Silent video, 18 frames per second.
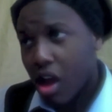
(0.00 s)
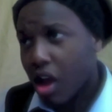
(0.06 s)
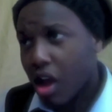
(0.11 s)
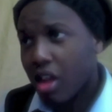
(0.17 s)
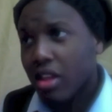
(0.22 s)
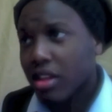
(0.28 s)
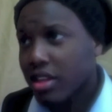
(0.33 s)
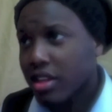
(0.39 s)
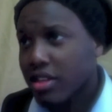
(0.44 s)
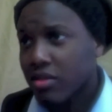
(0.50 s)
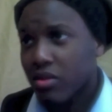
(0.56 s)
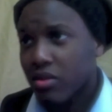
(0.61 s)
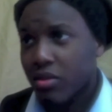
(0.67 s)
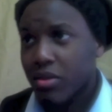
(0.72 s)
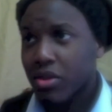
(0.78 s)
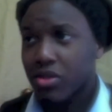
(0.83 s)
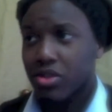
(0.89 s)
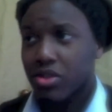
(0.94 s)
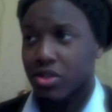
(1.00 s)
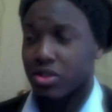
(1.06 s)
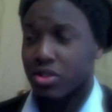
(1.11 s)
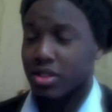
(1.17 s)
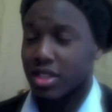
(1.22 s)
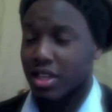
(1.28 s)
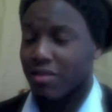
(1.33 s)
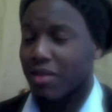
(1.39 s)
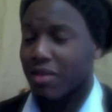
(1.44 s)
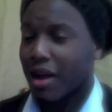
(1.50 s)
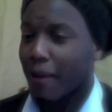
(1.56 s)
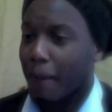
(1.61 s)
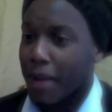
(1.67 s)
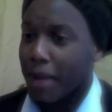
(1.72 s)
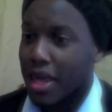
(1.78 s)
All of these were musicals seen by